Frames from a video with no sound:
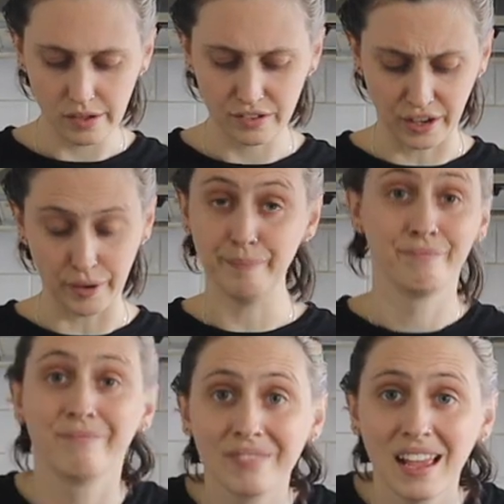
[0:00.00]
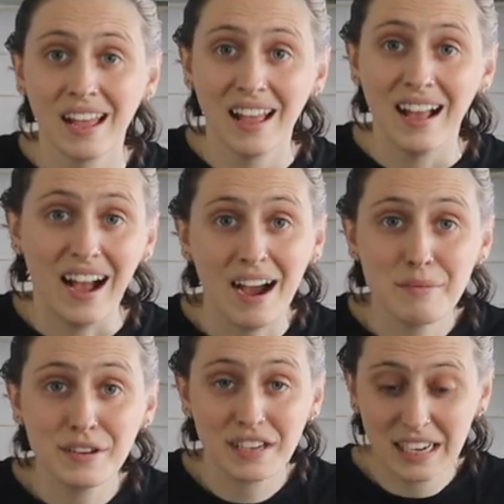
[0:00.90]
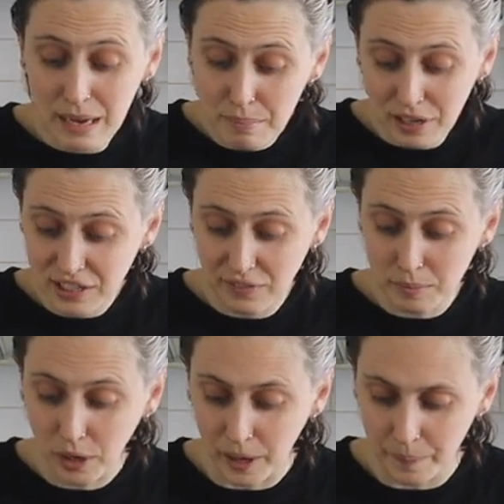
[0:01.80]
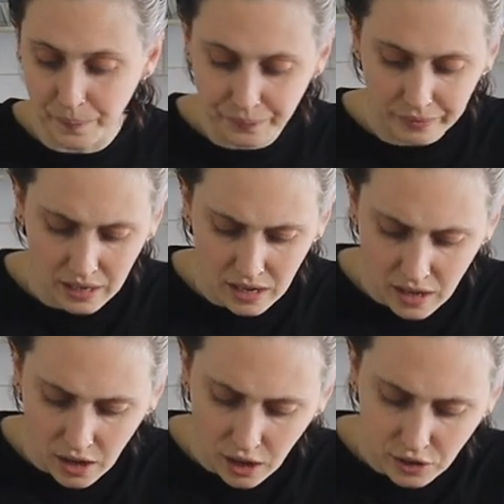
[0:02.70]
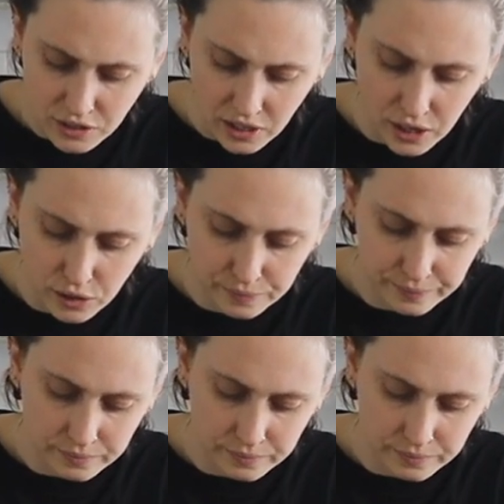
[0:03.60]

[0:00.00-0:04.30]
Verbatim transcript: So I'm just gonna keep putting stuff in Pon. Also,